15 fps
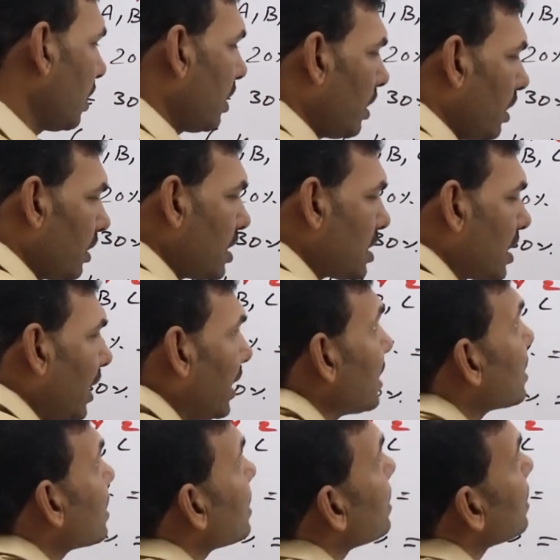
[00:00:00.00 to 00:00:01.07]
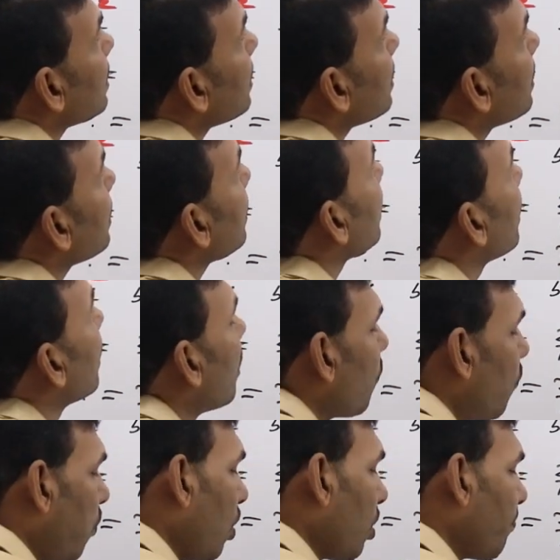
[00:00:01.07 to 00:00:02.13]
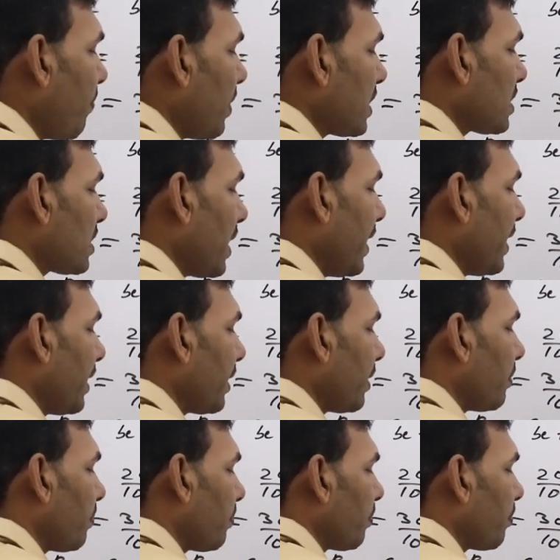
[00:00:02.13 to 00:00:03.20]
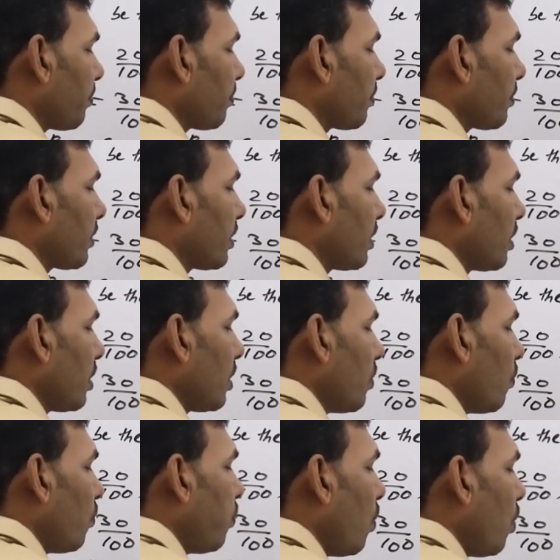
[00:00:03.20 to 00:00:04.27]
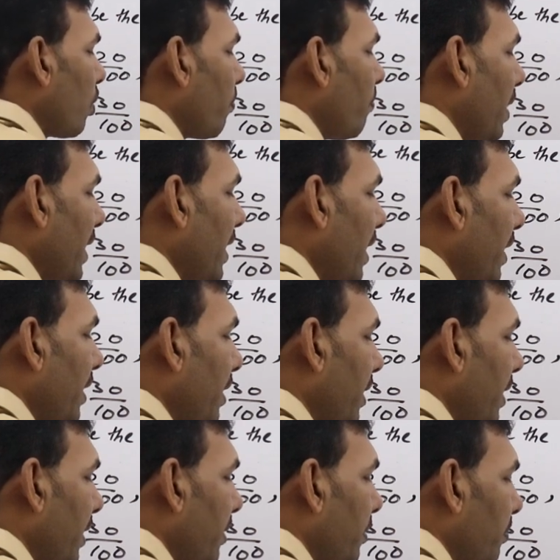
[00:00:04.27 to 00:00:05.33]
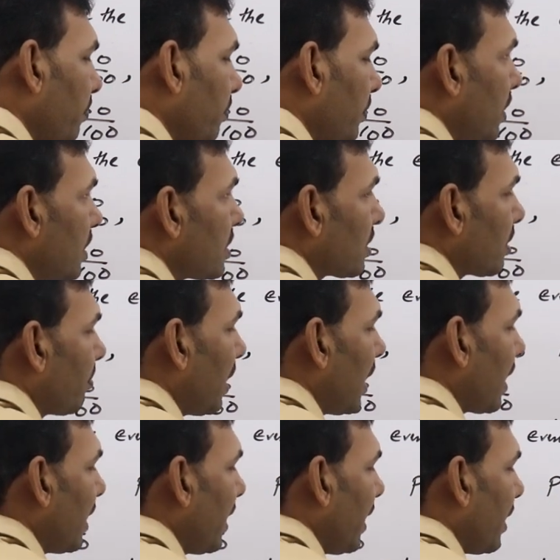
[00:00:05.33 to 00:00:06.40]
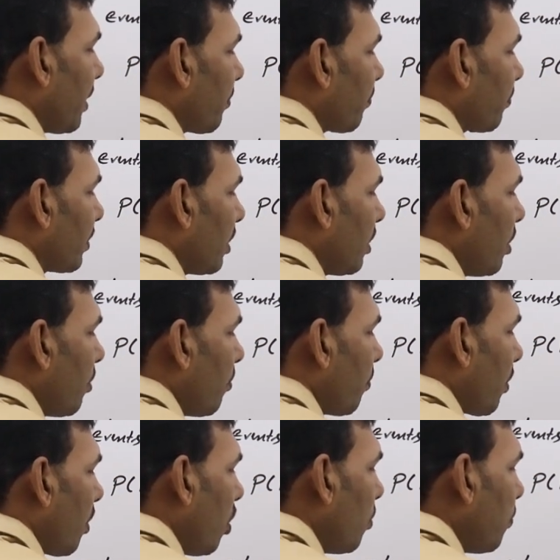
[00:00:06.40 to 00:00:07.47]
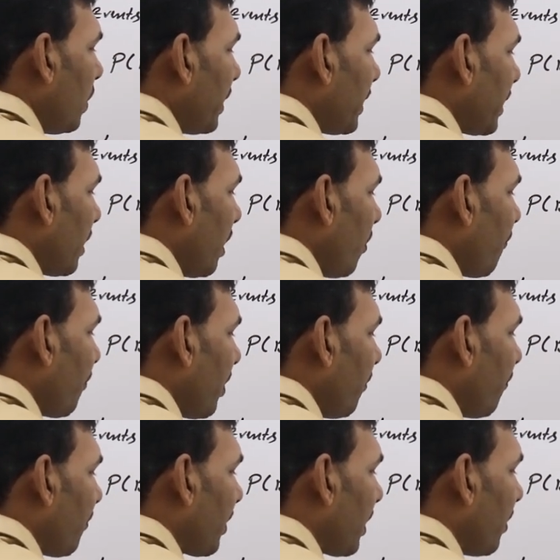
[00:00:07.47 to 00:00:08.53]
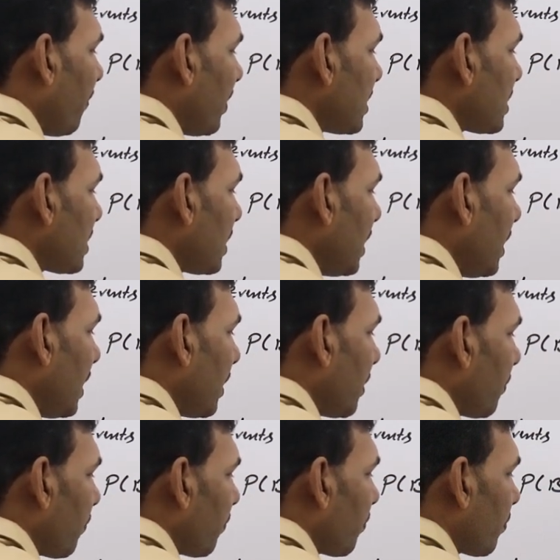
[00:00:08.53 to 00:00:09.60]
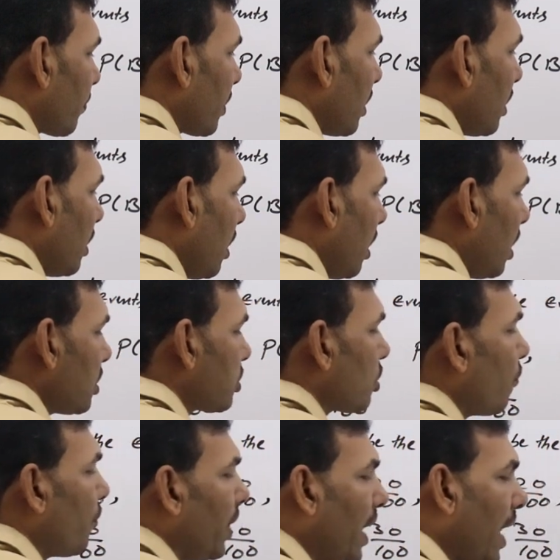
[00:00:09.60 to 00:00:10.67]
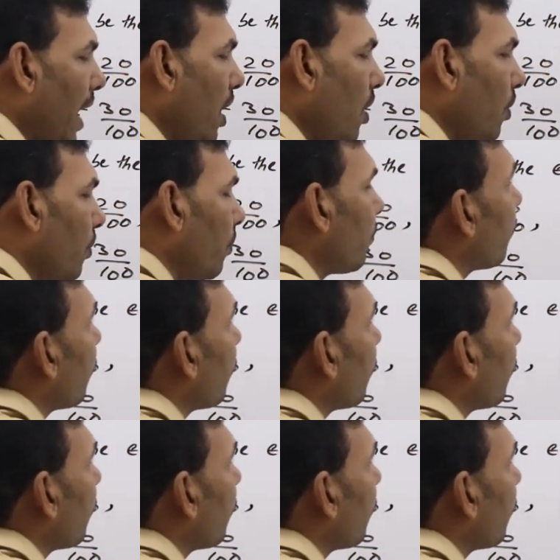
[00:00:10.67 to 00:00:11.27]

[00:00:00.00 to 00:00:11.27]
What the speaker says: This is 4%, 4 by 100. Similarly, probability of F given C, also we have